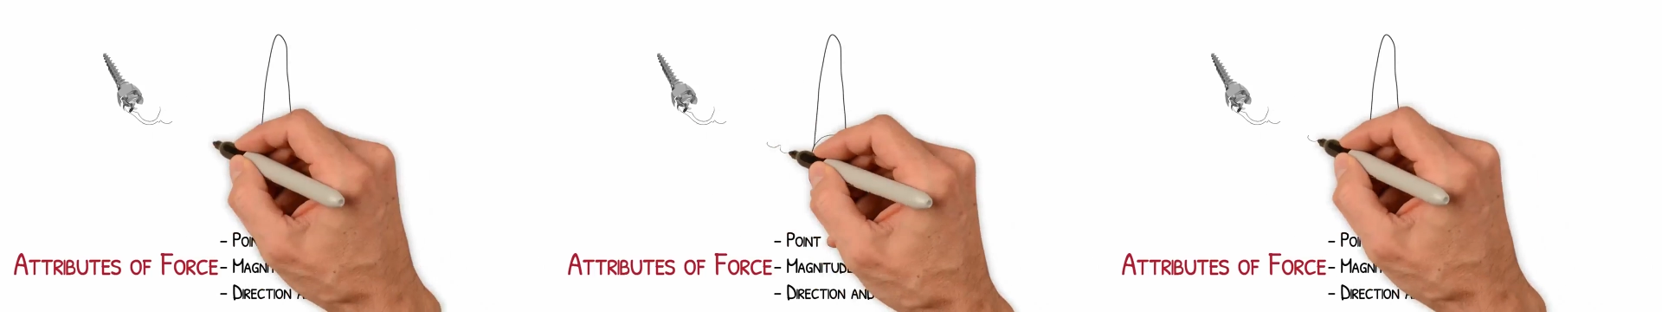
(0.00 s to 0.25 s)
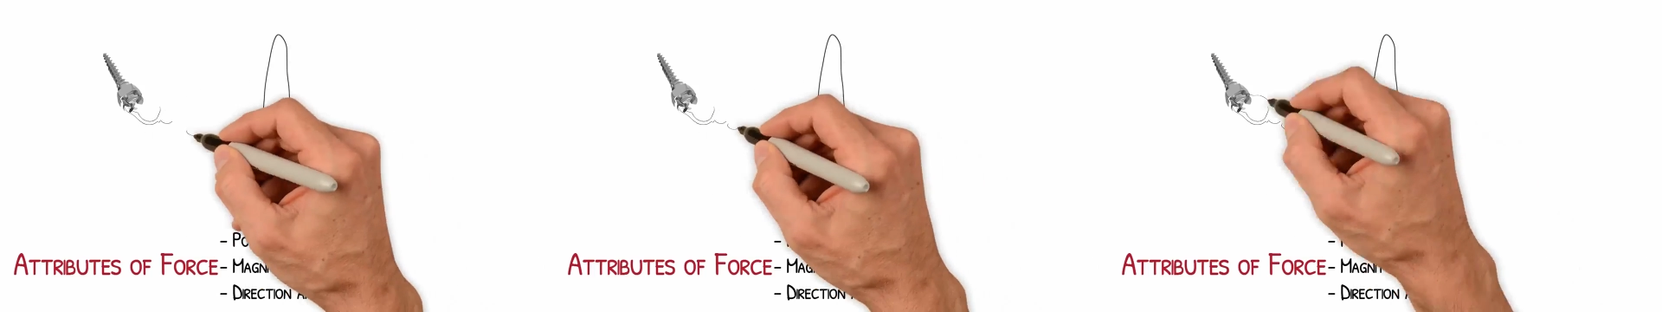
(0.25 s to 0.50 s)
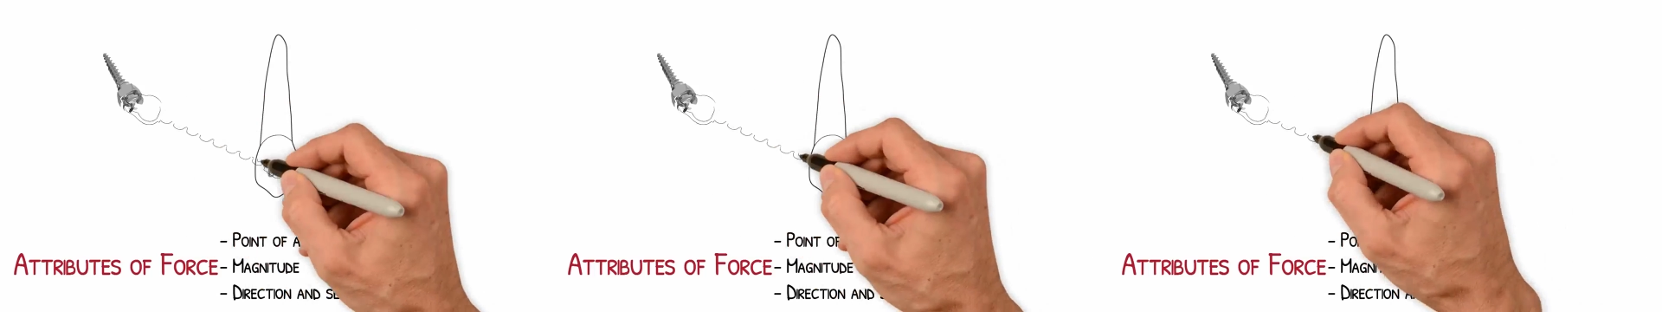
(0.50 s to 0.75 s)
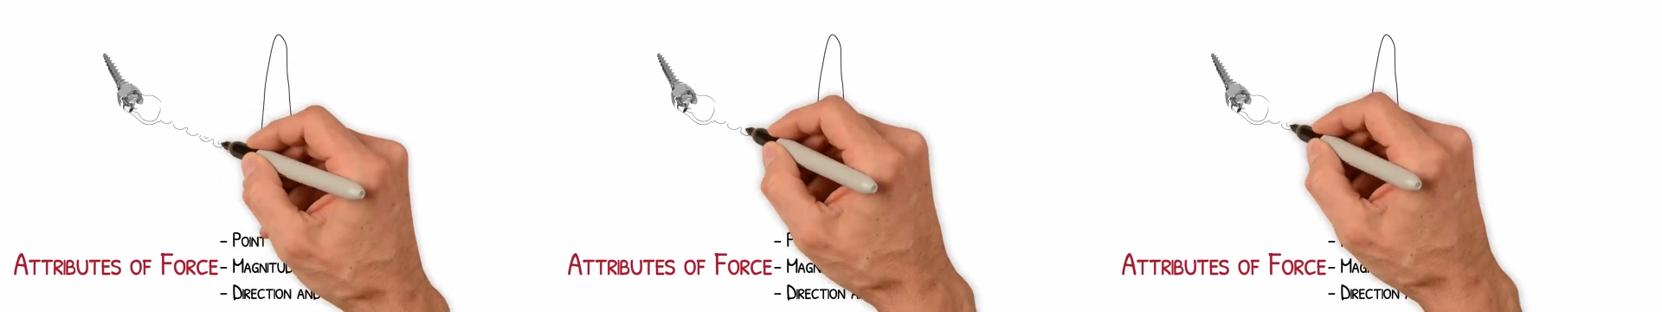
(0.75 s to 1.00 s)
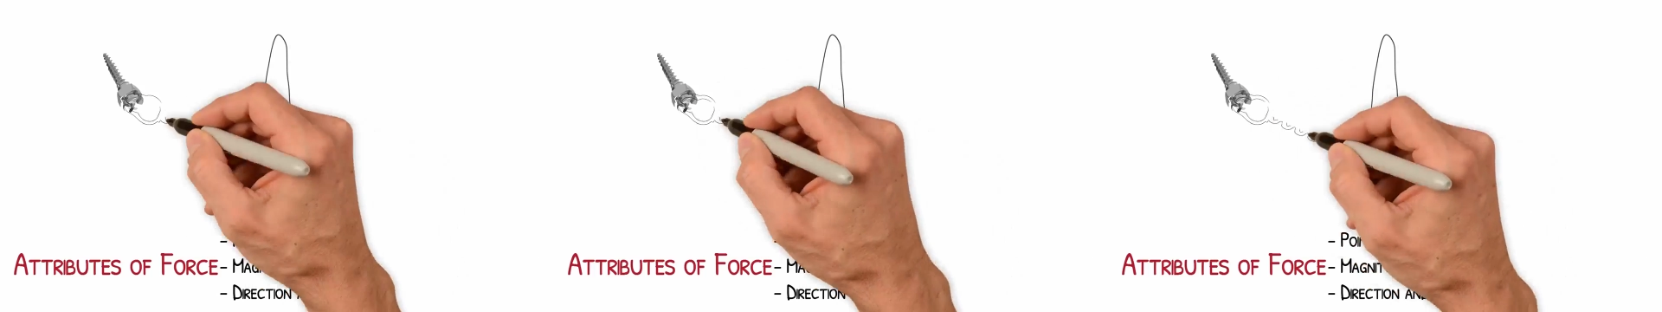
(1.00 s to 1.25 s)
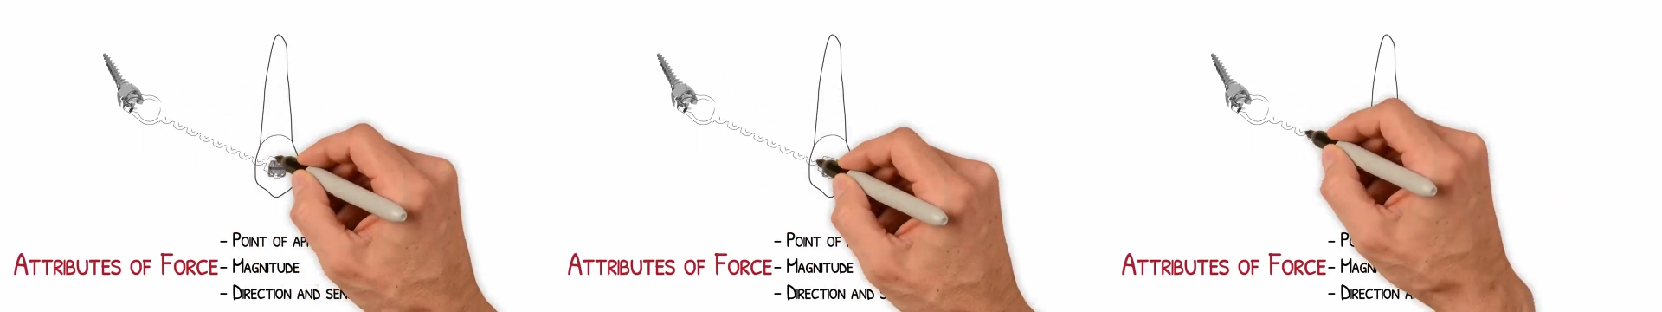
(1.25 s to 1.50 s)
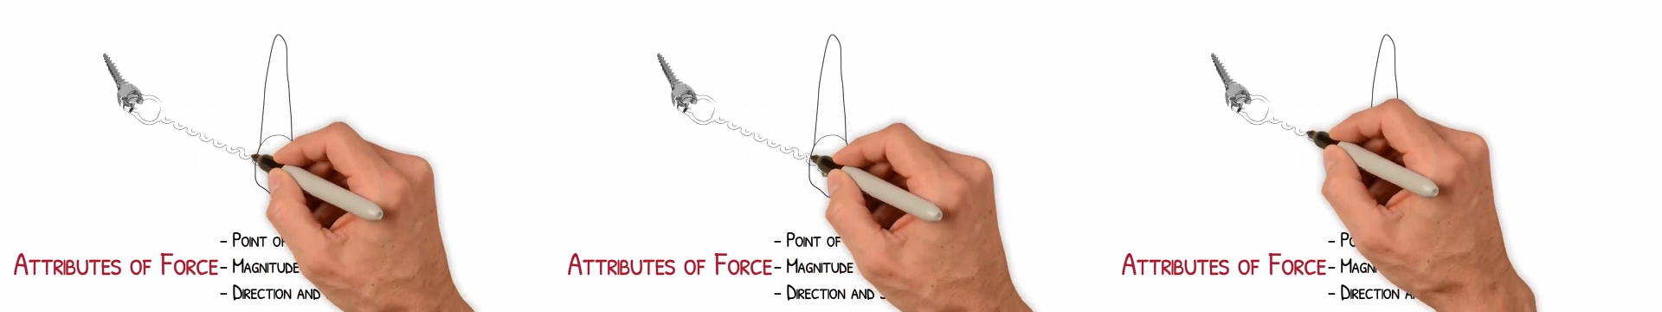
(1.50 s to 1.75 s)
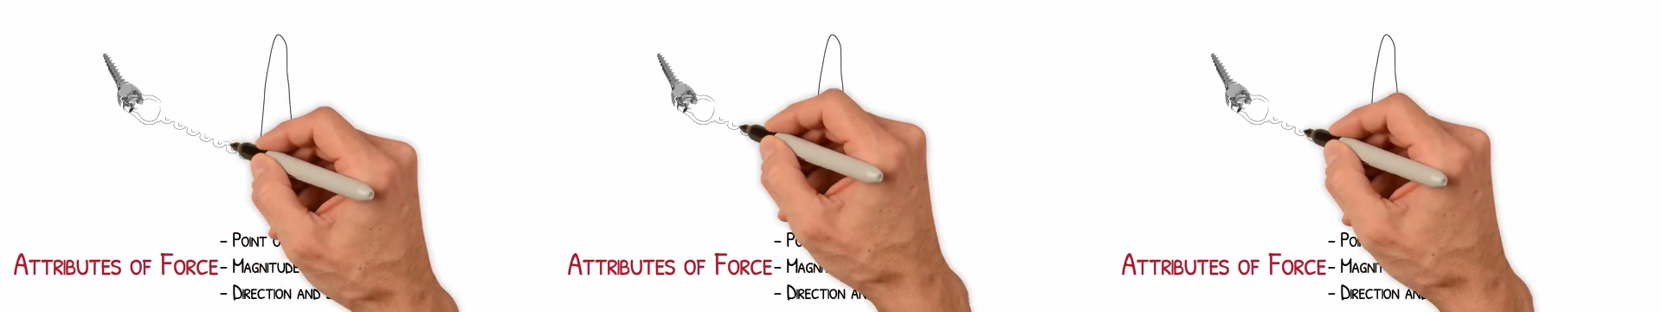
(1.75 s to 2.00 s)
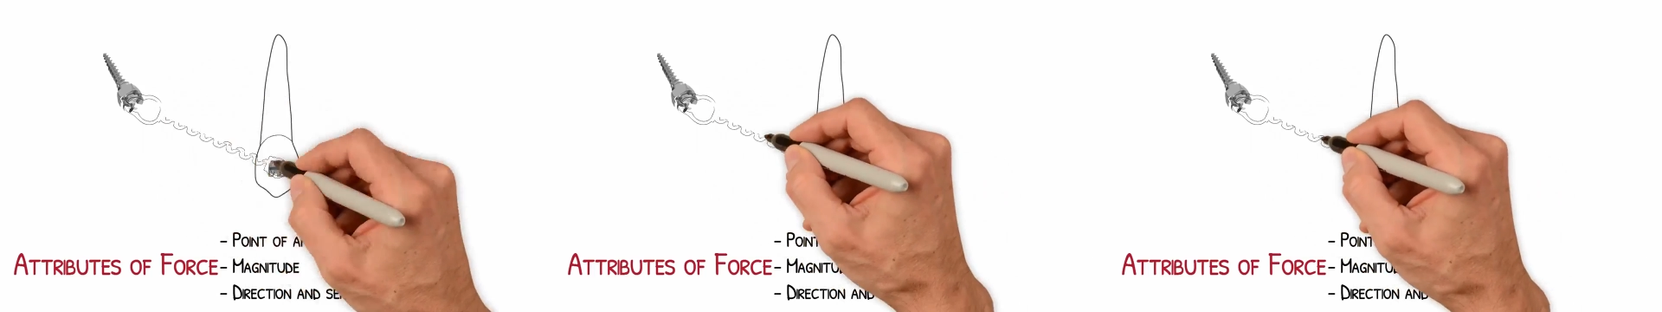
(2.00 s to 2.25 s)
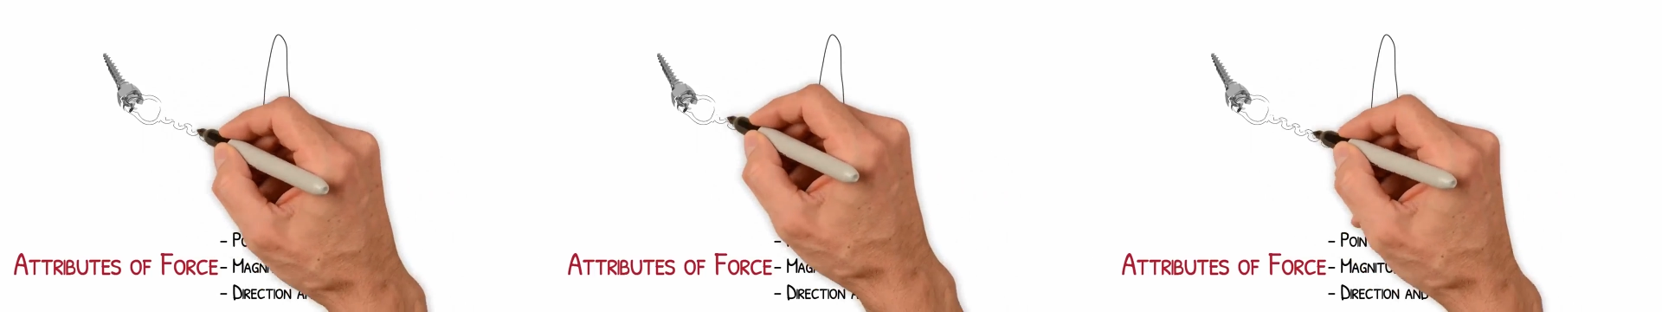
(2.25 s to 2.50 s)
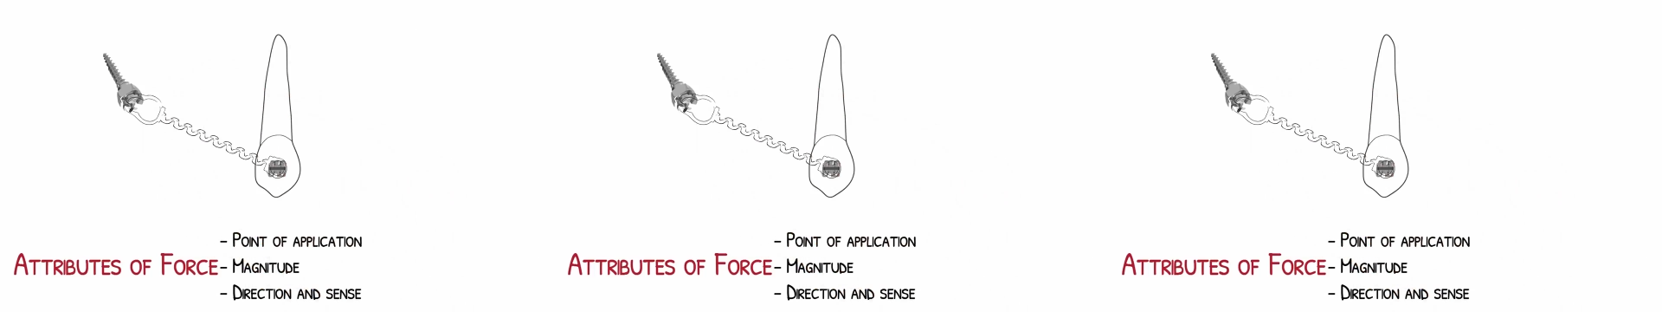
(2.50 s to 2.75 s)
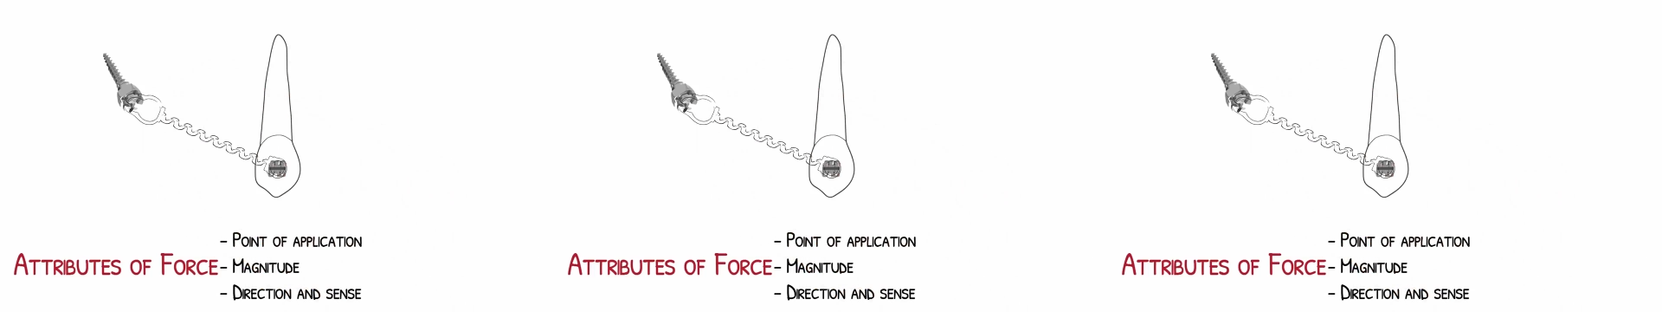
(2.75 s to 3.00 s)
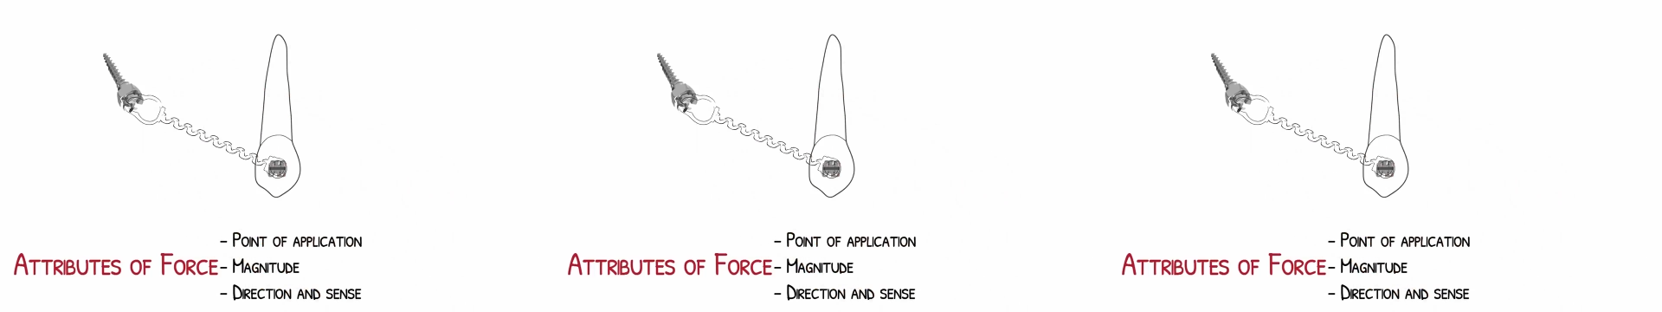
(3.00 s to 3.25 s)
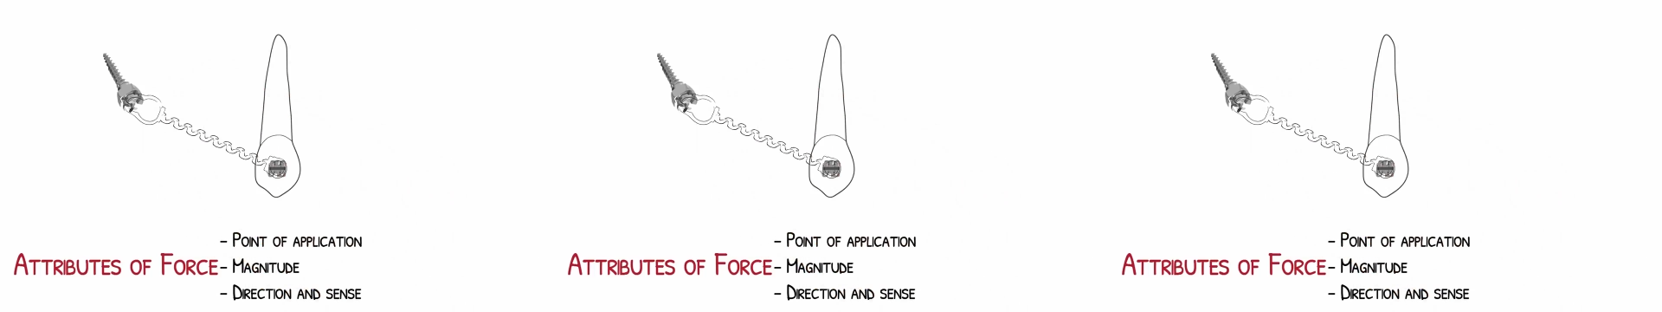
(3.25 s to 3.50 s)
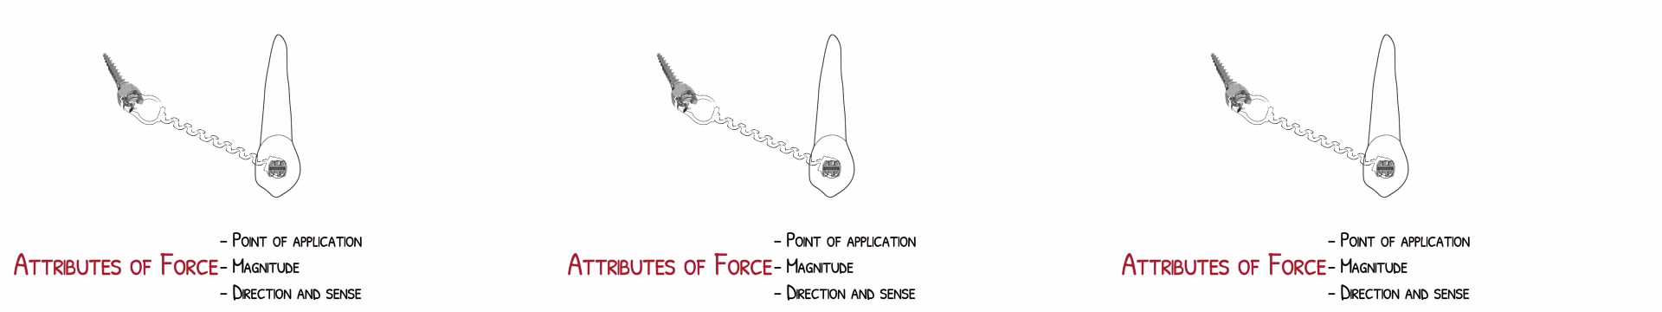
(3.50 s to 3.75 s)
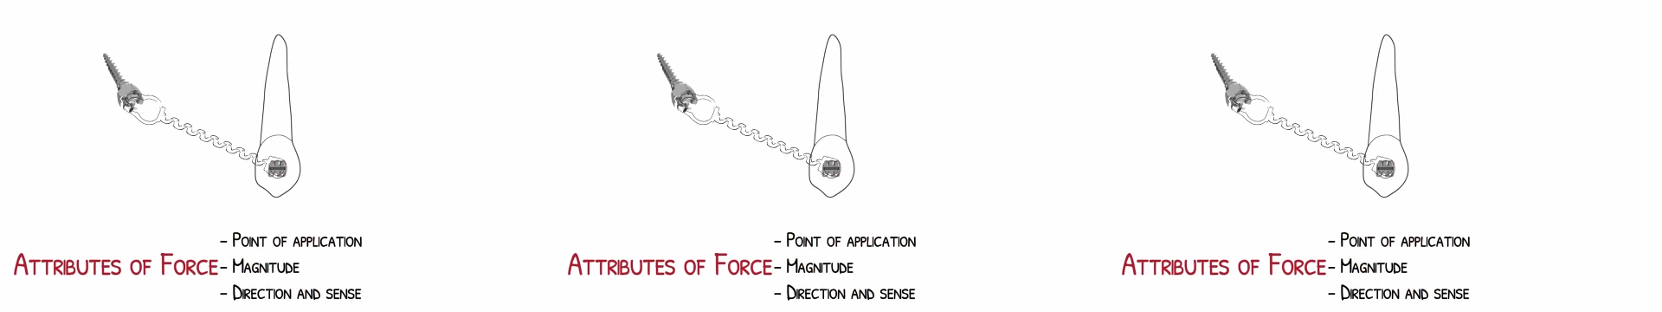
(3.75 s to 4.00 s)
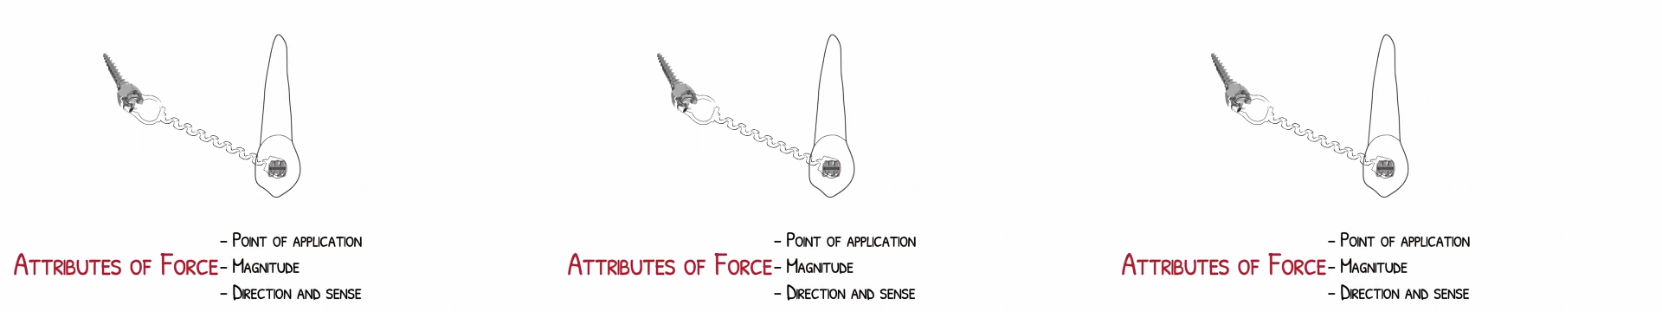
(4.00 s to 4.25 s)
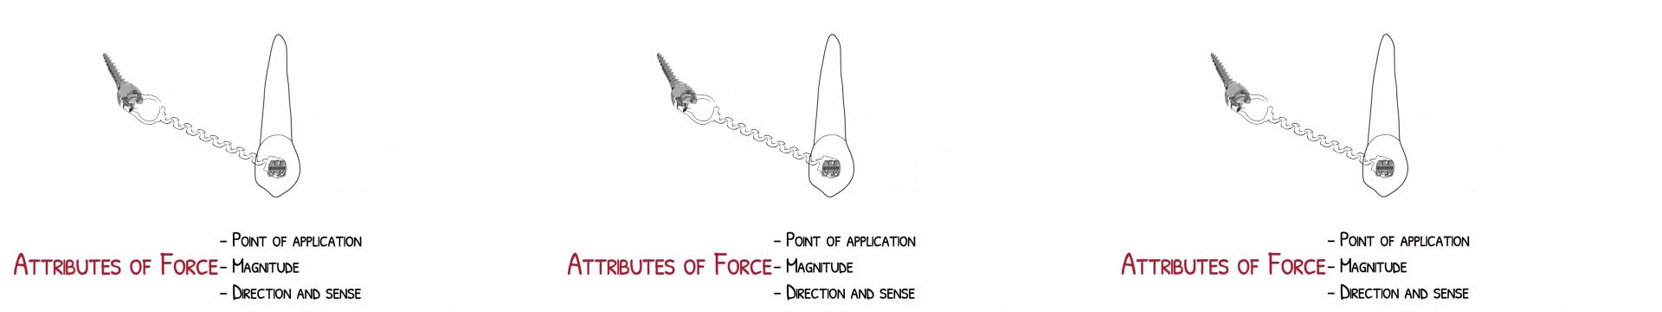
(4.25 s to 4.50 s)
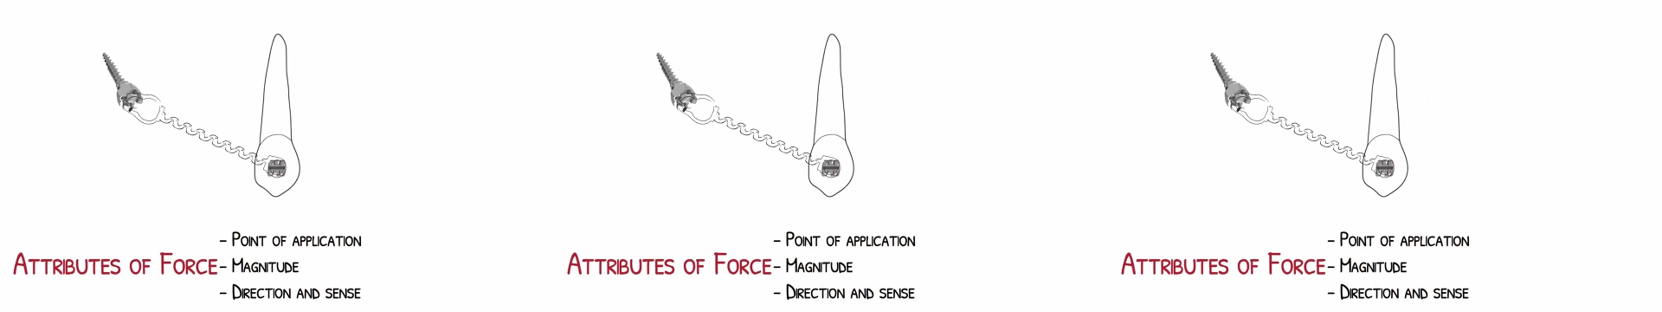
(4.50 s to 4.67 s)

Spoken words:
Nobody's mouth can be seen.